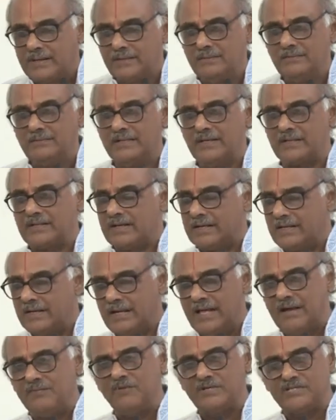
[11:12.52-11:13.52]
Dr.
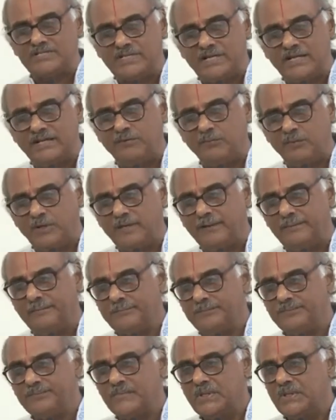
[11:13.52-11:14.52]
Kalam was telling me,
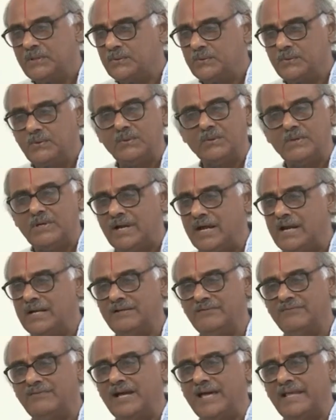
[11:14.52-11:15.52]
you
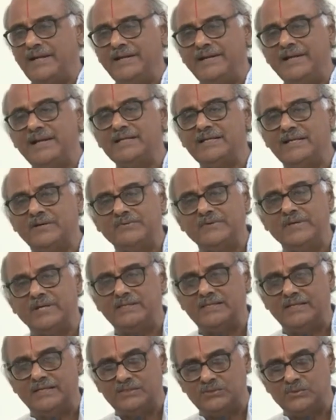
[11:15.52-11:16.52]
can't validate
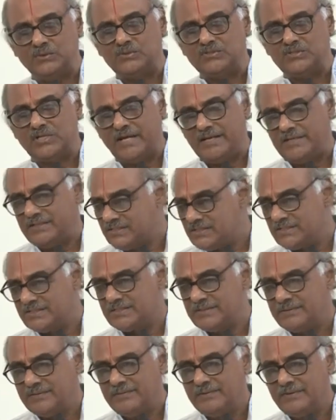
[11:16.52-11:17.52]
everything through
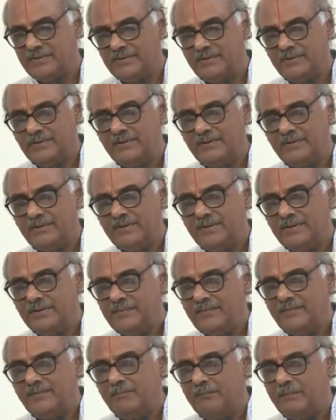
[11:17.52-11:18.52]
science.
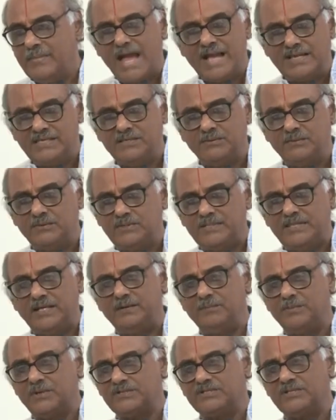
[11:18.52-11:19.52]
Maximum
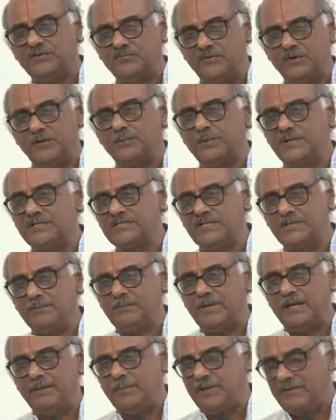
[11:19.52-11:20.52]
3%, 4%
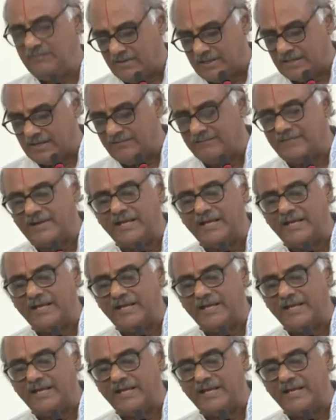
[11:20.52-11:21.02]
maybe we can